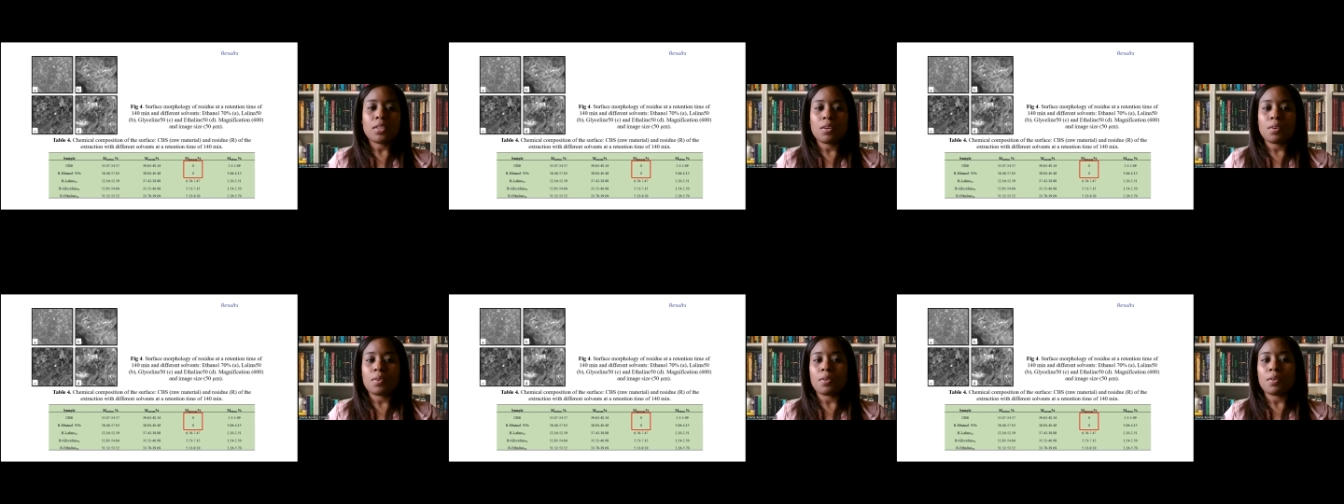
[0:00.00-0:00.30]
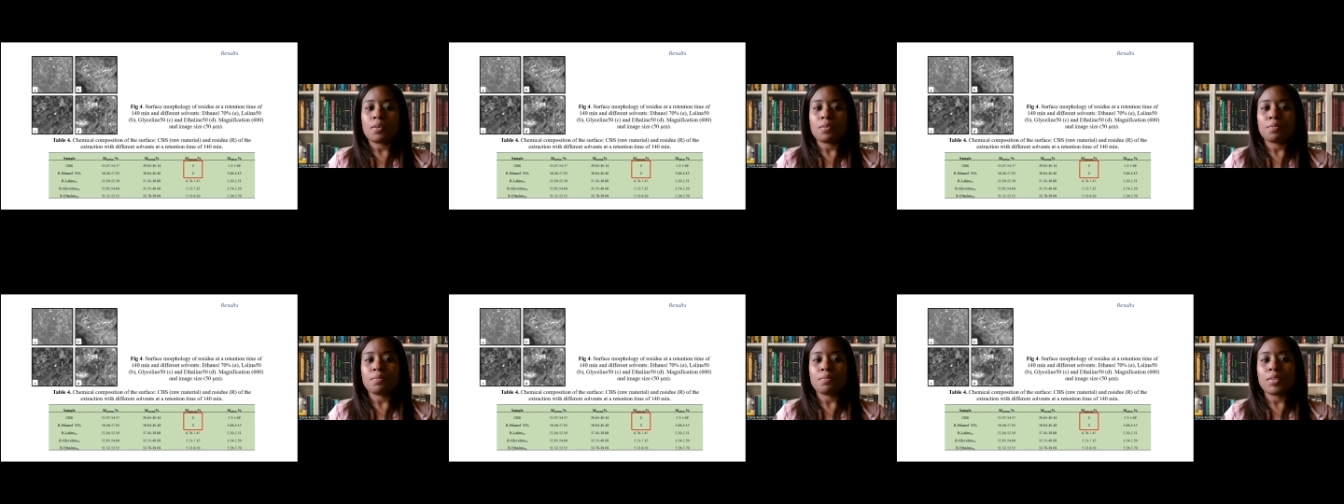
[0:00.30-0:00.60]

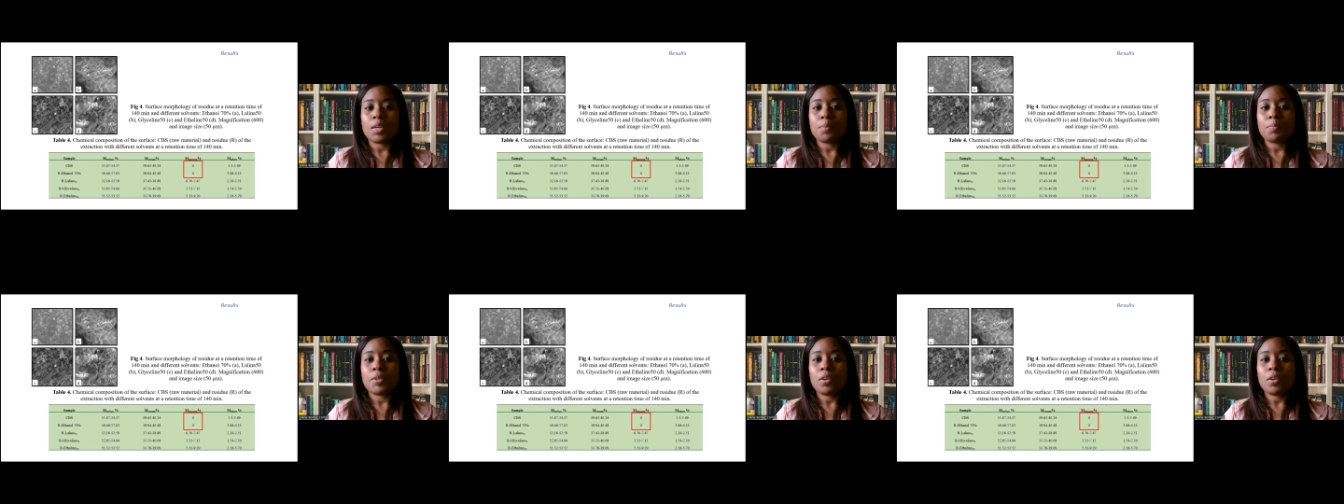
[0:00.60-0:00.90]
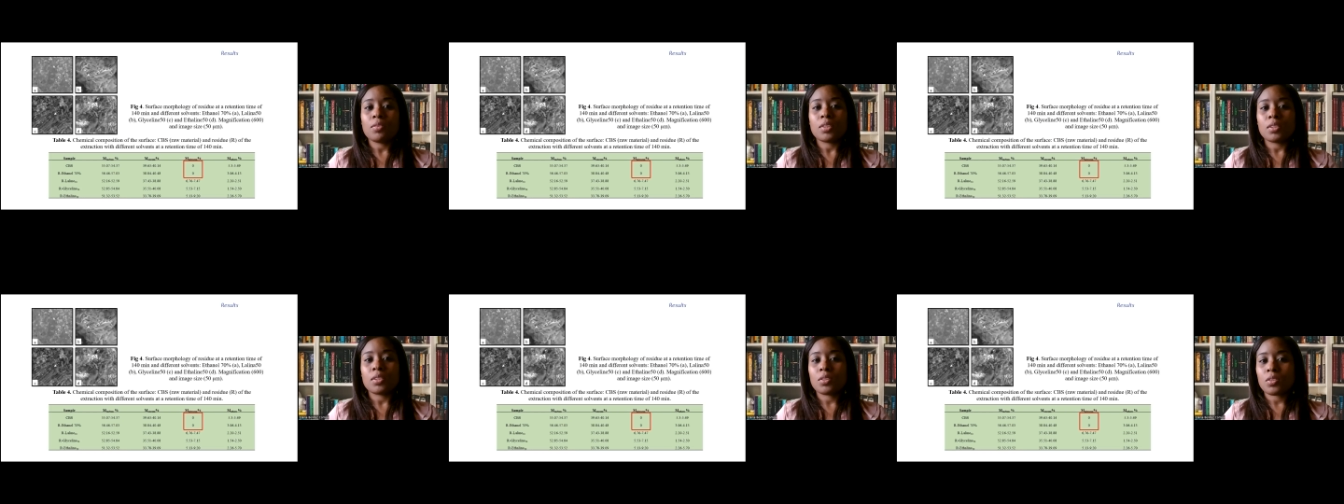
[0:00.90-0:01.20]
of deep
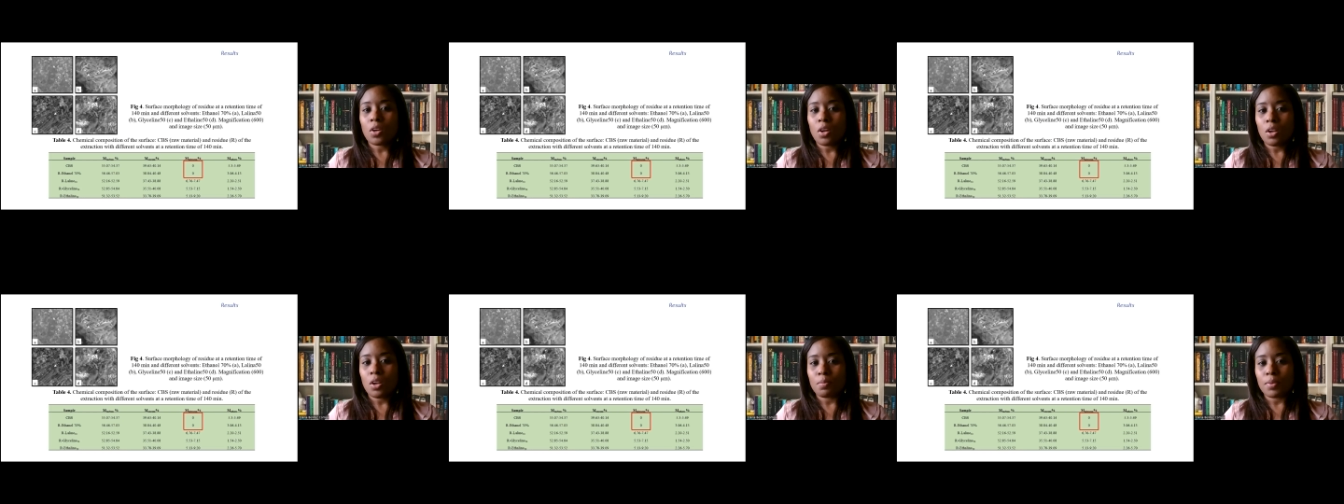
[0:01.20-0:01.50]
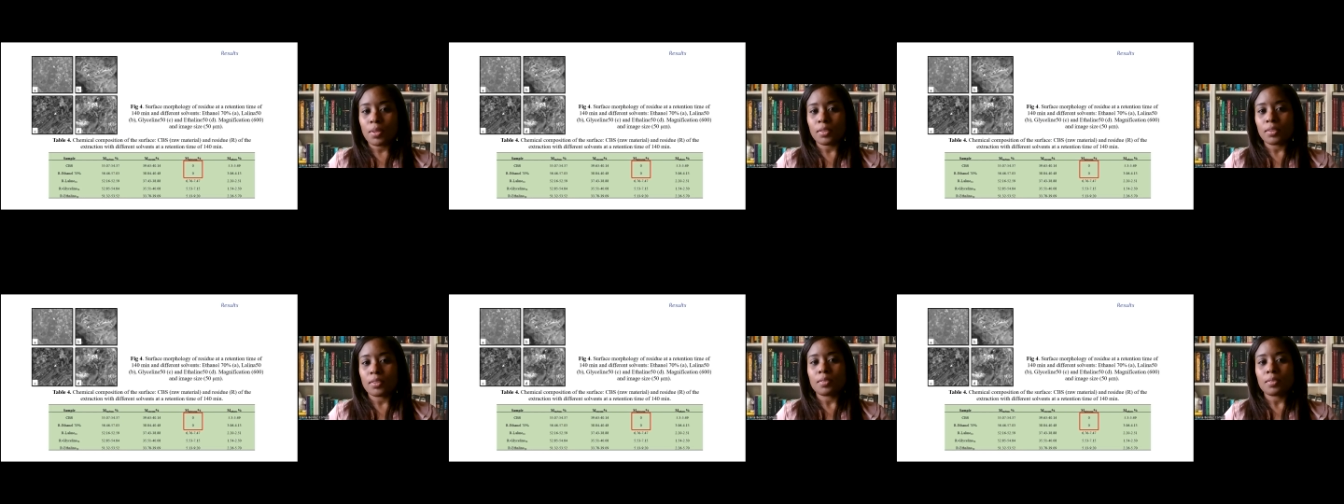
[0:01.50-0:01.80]
eutectic
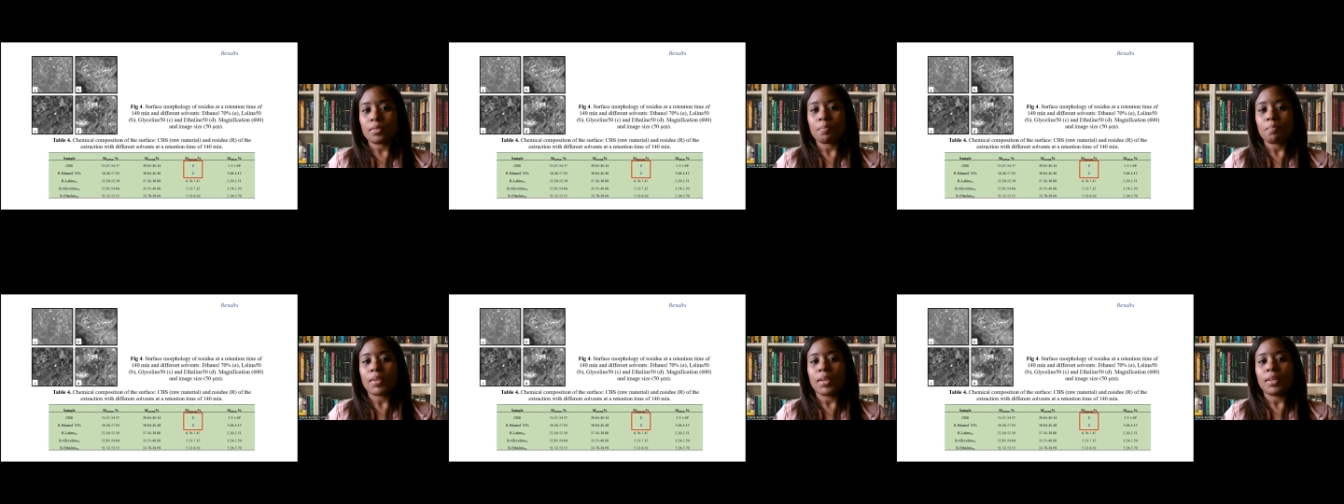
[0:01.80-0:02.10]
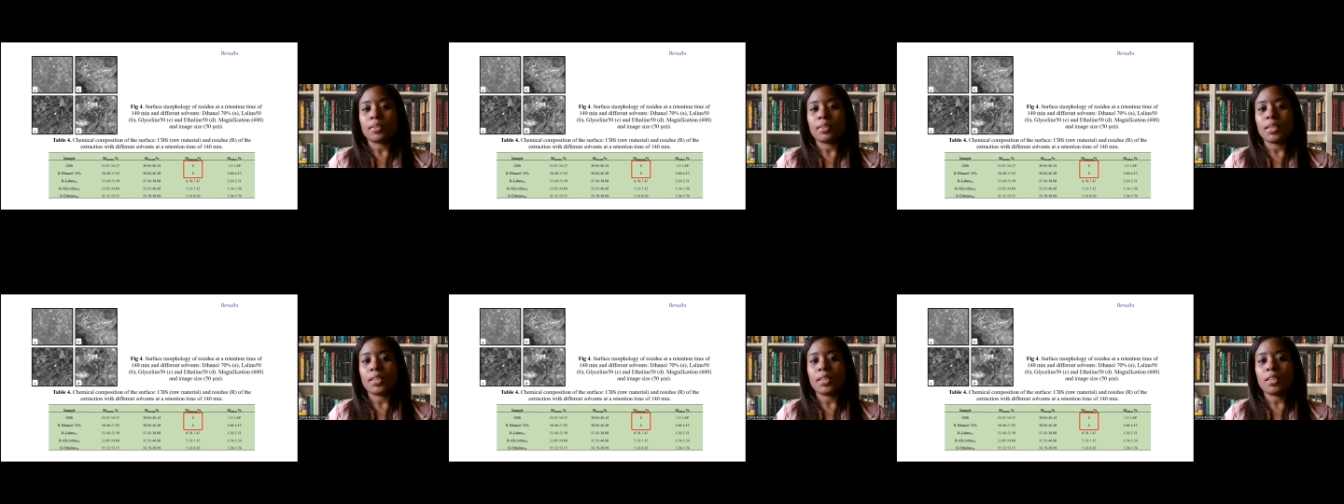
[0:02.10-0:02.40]
solvent
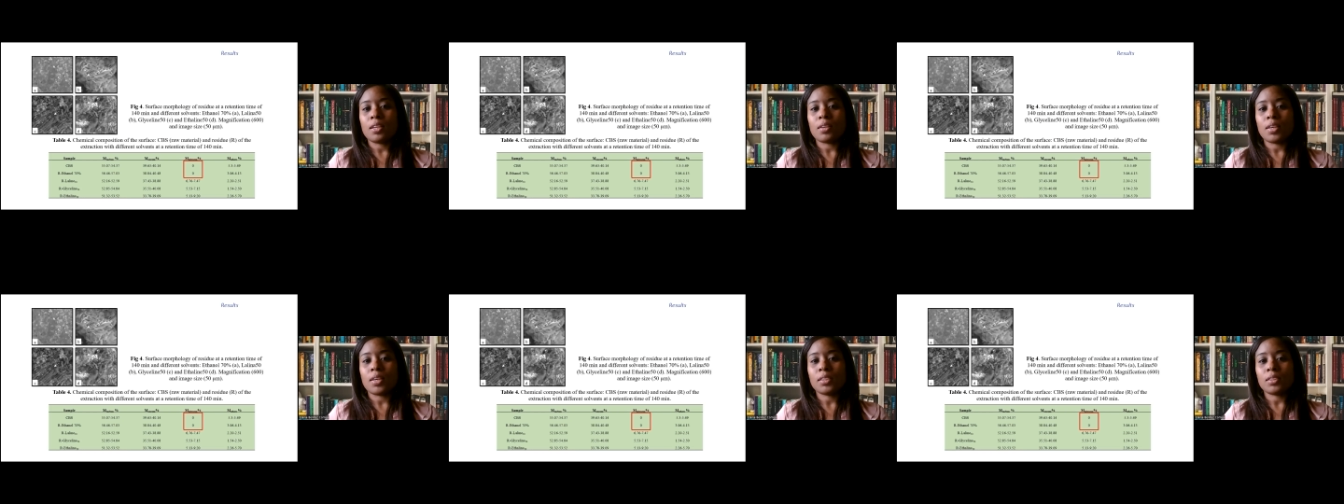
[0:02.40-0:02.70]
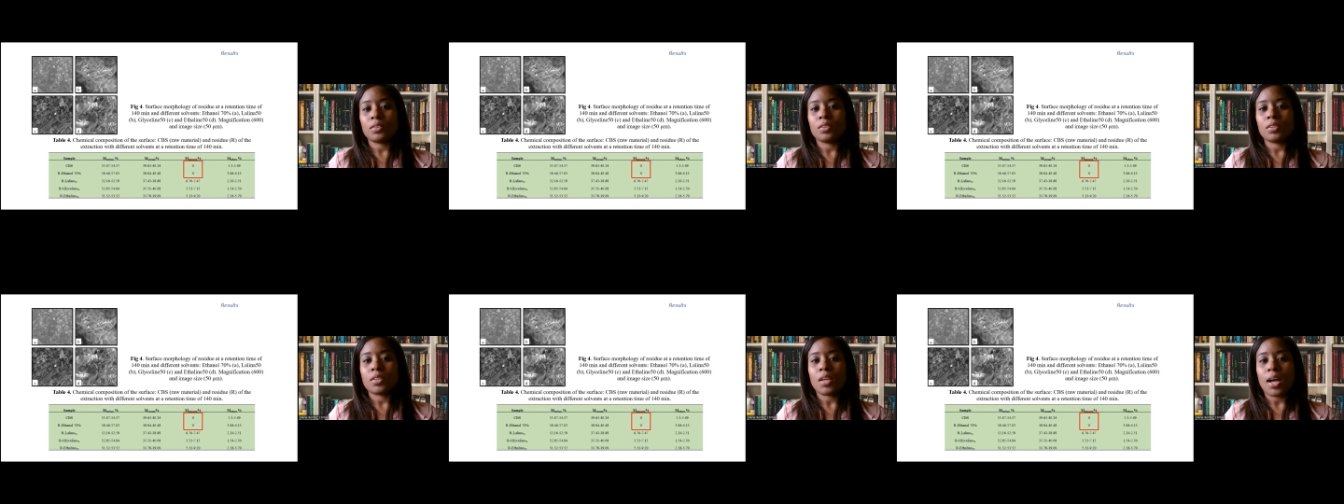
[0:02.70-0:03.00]
treated
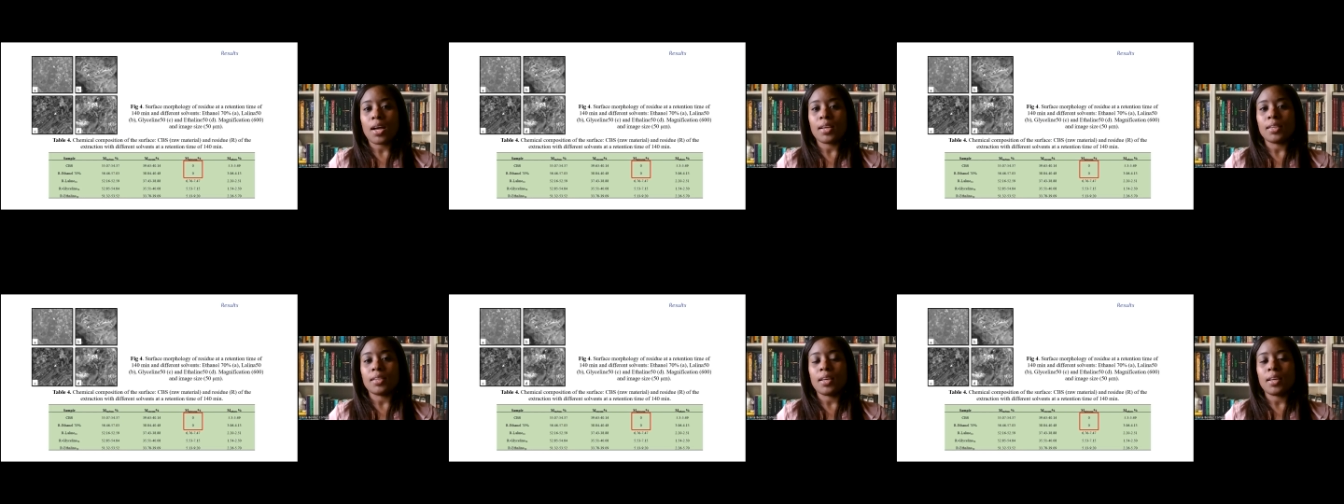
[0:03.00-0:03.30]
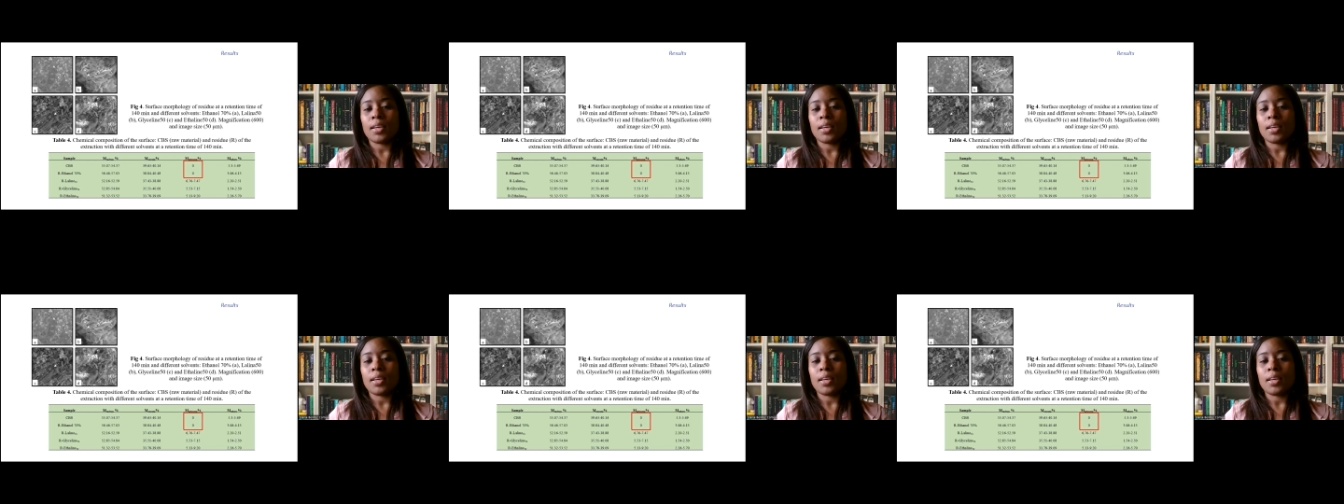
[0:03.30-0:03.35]
residues, uh, uh,